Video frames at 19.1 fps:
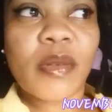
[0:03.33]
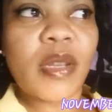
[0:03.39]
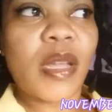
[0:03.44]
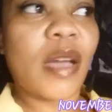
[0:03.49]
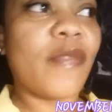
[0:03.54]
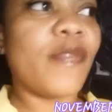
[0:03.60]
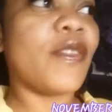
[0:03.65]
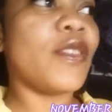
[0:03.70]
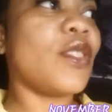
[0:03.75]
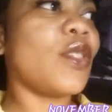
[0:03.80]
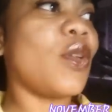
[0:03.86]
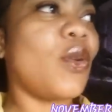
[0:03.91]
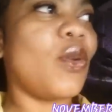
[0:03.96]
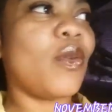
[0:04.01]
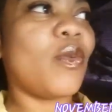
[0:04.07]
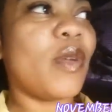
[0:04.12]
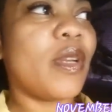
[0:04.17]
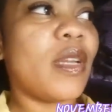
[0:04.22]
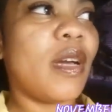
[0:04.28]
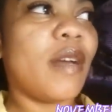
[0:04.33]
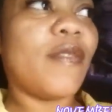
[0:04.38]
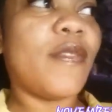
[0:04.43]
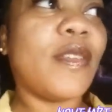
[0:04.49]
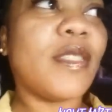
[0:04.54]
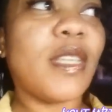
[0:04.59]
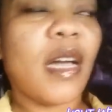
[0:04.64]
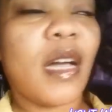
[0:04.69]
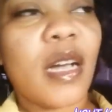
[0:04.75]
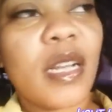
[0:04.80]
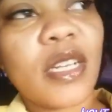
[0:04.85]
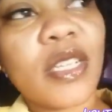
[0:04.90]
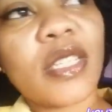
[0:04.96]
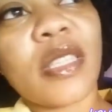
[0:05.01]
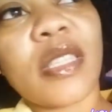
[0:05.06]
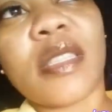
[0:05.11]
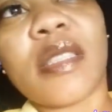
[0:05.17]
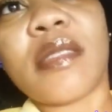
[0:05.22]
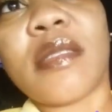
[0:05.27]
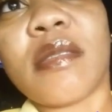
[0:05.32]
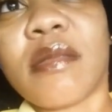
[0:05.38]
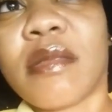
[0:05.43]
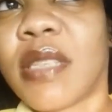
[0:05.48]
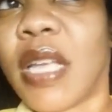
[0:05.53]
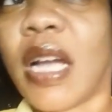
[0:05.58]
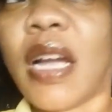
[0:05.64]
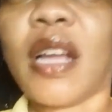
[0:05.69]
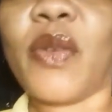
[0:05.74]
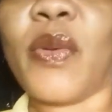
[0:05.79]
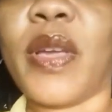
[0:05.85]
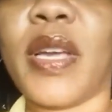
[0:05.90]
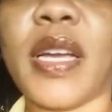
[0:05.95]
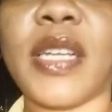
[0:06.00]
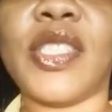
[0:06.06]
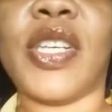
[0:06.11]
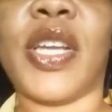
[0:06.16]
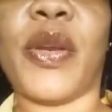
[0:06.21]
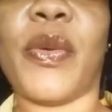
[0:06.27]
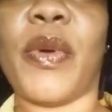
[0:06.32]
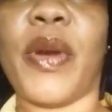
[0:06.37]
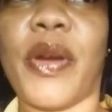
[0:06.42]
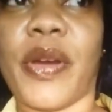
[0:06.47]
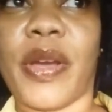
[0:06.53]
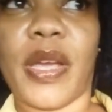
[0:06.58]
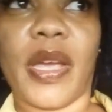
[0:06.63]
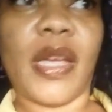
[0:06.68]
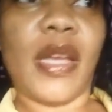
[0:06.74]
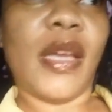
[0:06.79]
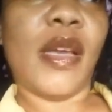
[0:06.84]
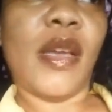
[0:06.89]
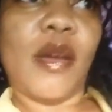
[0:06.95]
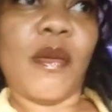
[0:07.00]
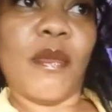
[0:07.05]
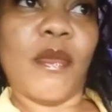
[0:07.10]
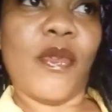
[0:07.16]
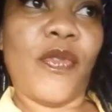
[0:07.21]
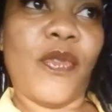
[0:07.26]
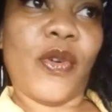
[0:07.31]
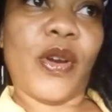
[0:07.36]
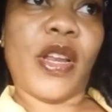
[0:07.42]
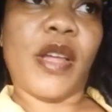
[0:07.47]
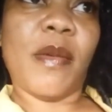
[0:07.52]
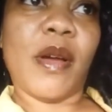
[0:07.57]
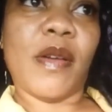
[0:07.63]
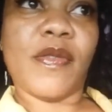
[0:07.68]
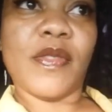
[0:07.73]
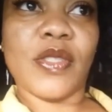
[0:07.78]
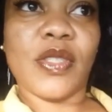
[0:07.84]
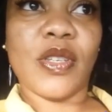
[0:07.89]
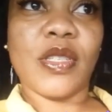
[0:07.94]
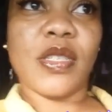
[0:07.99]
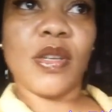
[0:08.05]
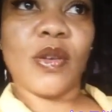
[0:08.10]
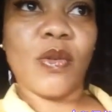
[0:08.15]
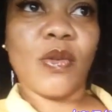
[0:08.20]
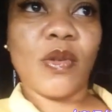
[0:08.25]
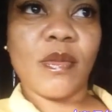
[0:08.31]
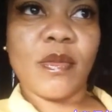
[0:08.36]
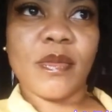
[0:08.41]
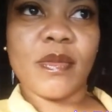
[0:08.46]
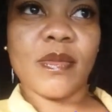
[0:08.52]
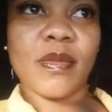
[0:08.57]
When the office close, when the office all the second week of January, before them office just open.